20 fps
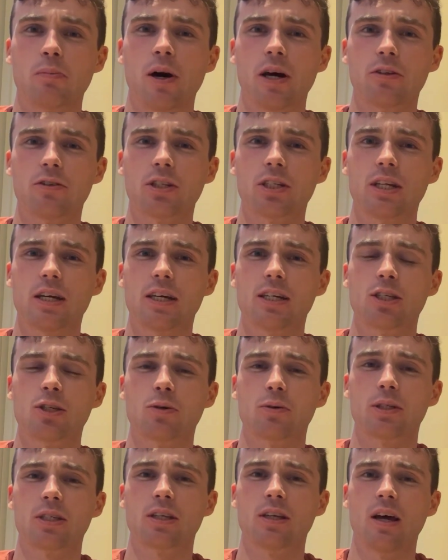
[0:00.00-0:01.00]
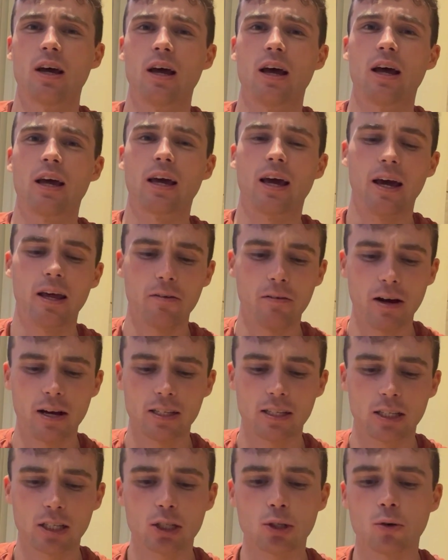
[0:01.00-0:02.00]
Patrick's Day. So it's kind of
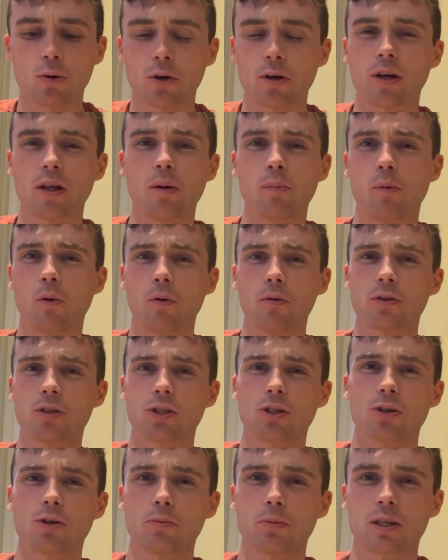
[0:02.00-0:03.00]
has historical importance too,